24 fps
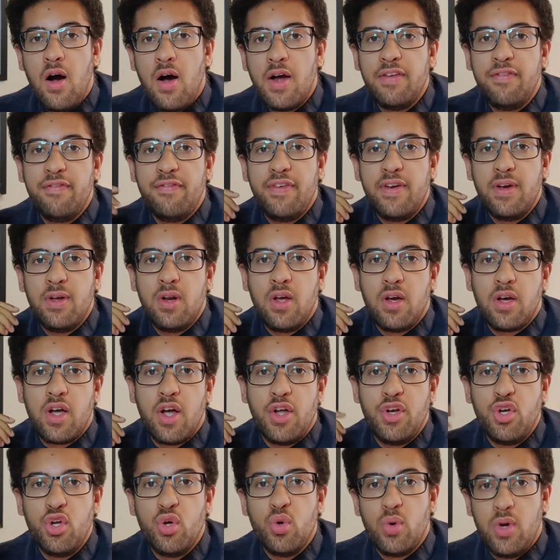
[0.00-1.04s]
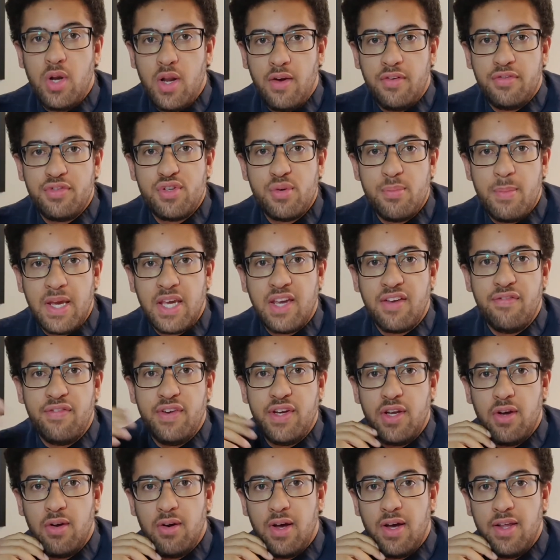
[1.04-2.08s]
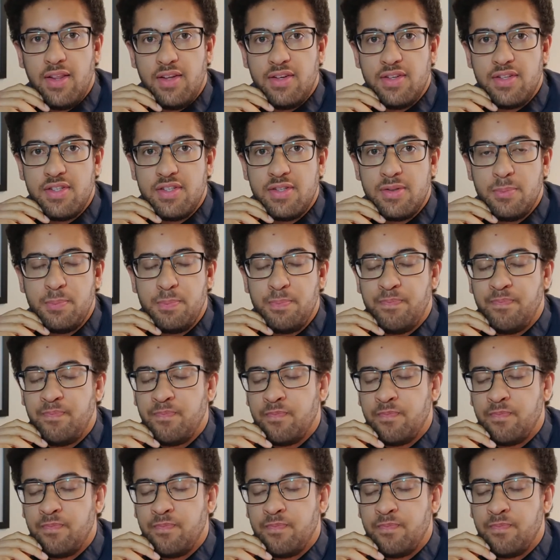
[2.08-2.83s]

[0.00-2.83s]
I didn't feel like I knew enough to make a video like this.